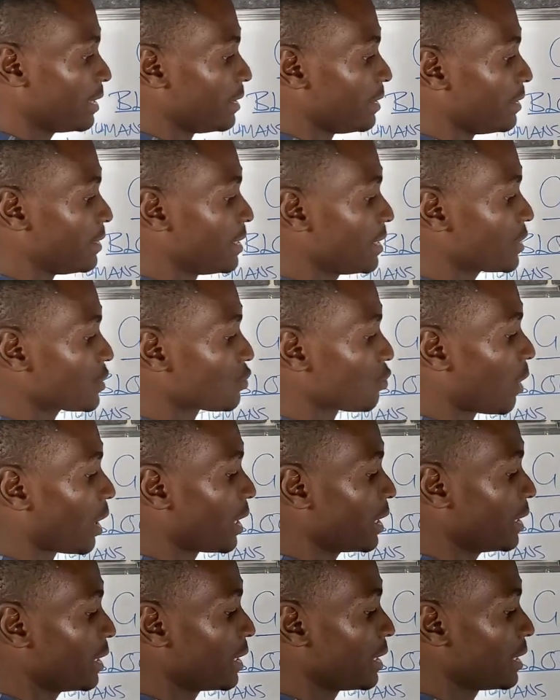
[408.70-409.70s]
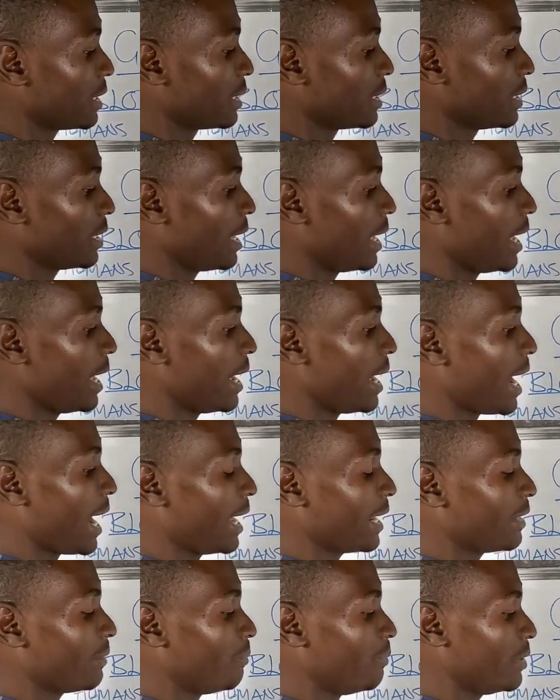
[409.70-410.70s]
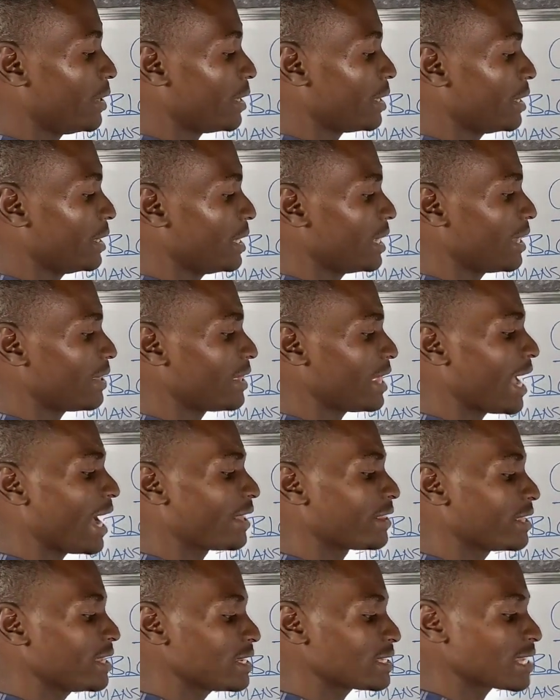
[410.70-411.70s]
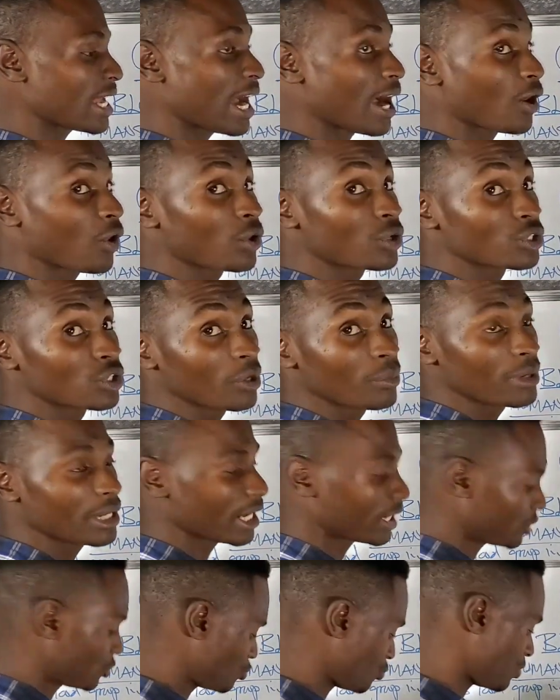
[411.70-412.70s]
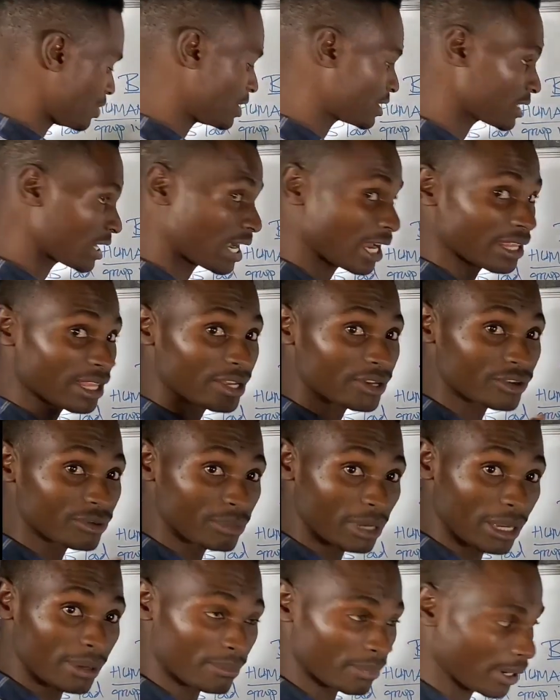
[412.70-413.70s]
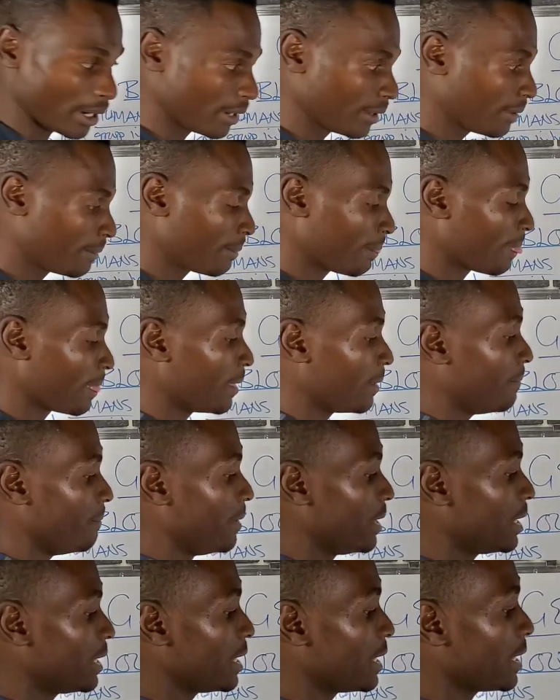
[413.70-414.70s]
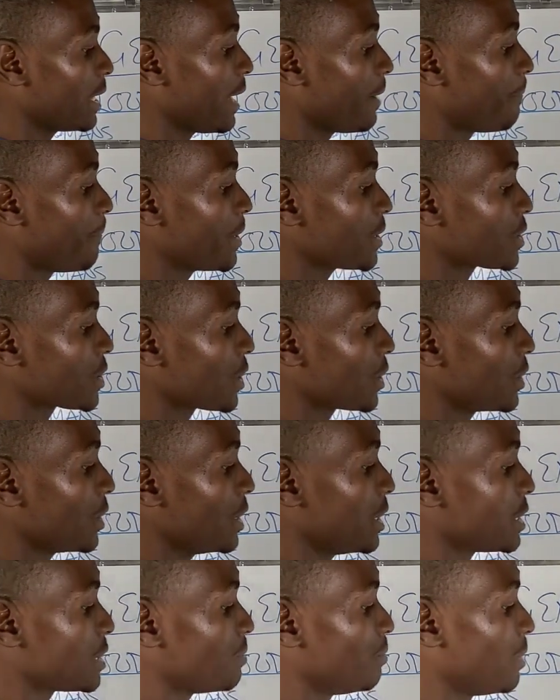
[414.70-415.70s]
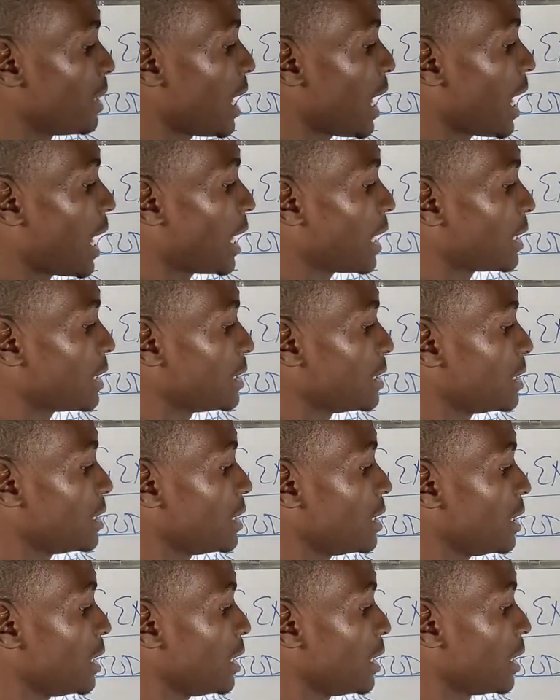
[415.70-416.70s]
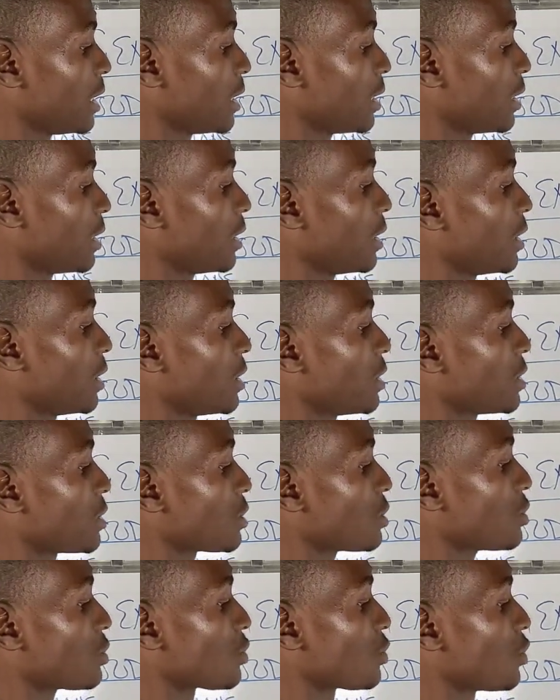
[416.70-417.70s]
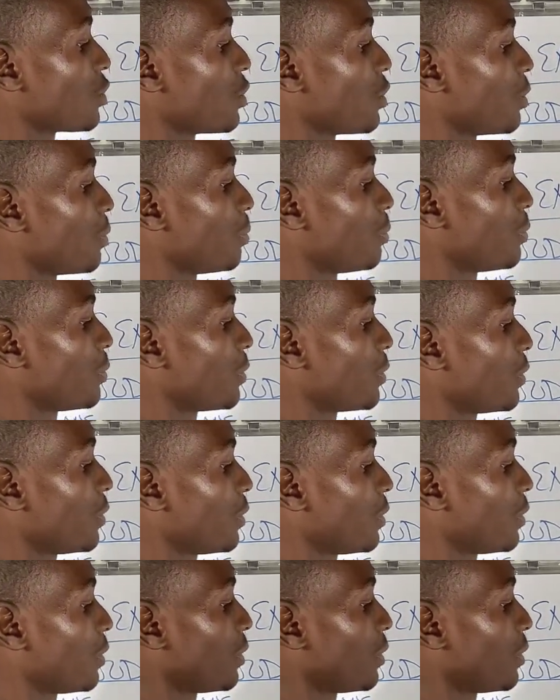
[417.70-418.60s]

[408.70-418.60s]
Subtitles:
this one, A and B, these are codominant to each other, remember? Meaning a person is blood group